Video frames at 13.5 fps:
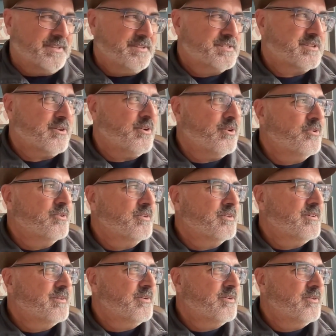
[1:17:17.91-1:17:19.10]
So,
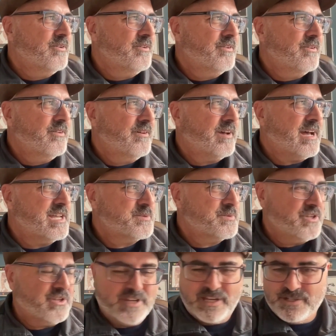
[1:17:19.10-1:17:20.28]
as
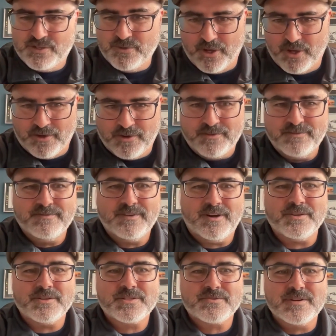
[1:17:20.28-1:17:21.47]
you know, all
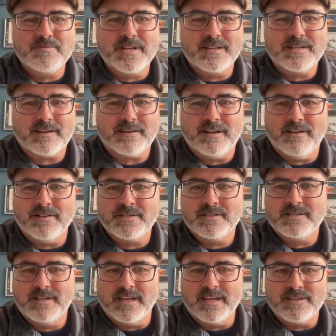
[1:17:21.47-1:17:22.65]
streaming technology
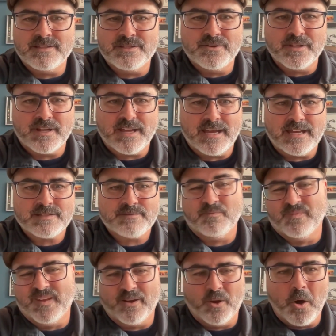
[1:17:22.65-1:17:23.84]
today is unicast.
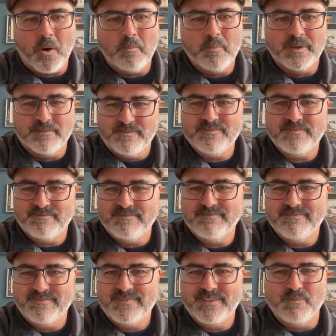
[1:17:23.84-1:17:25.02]
Not all, but
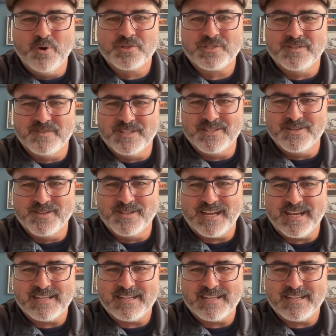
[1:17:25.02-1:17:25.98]
most of it is unicast.